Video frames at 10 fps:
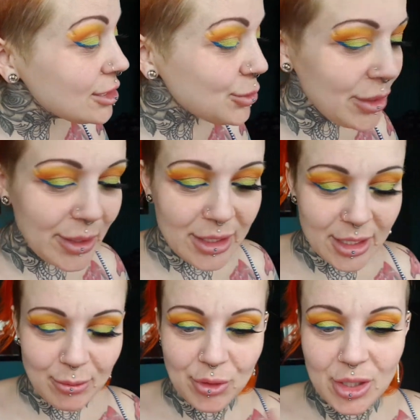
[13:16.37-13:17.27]
So anyway,
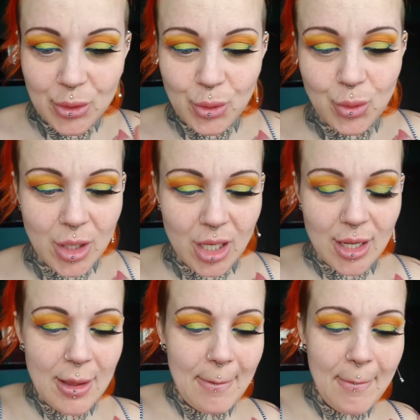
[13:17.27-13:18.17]
then I'm going to do
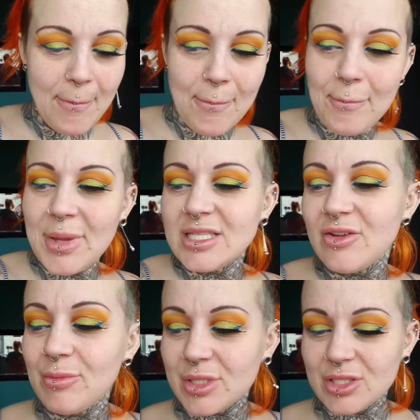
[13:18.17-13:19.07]
bit
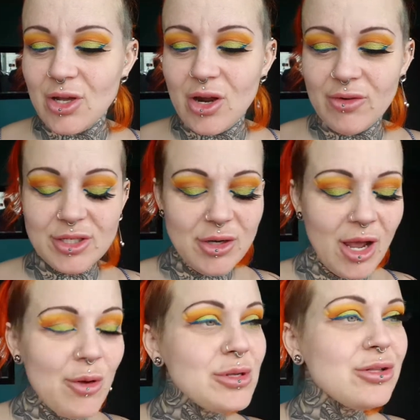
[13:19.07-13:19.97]
of mascara. Do you
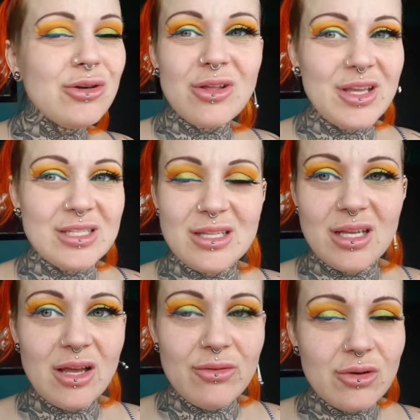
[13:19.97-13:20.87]
know, I always look at things and
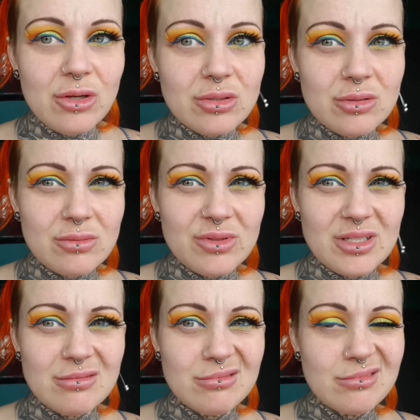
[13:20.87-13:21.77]
think I forgot
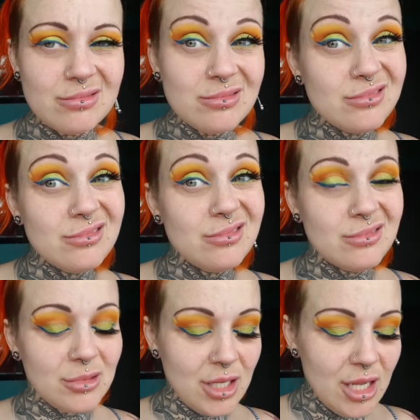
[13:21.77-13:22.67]
something. And